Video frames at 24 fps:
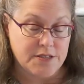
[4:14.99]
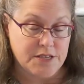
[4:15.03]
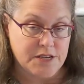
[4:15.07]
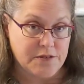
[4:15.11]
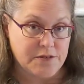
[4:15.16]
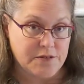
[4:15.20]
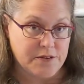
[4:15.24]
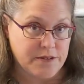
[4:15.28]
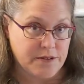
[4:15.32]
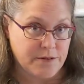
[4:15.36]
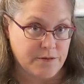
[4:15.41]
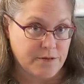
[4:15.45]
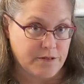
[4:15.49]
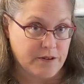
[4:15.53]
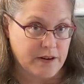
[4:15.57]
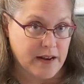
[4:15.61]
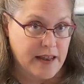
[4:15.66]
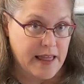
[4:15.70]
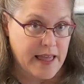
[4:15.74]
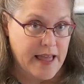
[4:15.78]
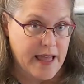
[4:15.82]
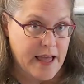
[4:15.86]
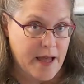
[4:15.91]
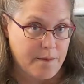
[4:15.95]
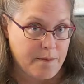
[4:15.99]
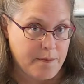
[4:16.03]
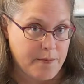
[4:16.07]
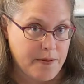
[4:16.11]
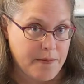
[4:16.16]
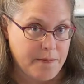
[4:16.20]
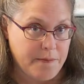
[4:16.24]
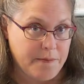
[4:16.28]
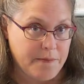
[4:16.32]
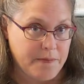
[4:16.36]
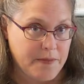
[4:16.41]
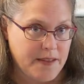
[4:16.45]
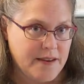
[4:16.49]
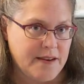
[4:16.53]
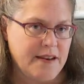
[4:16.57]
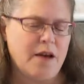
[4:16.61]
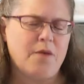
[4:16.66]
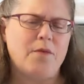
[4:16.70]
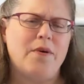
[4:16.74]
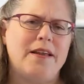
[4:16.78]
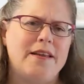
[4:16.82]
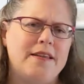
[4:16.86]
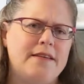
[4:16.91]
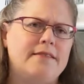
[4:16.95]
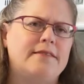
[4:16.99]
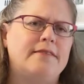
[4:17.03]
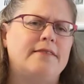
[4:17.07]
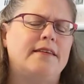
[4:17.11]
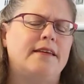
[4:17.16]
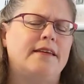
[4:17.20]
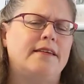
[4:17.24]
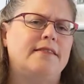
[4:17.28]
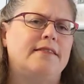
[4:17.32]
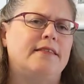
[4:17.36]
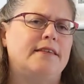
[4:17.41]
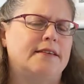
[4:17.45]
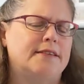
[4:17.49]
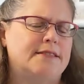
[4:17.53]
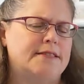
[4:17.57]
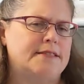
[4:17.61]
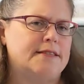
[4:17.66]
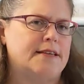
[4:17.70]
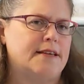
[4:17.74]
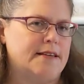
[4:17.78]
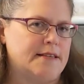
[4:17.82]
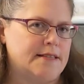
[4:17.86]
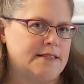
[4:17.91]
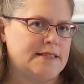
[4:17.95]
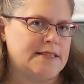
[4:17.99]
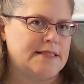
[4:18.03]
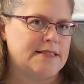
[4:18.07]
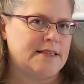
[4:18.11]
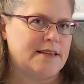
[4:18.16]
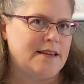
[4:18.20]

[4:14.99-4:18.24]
don't overlap. Now what do you think this is?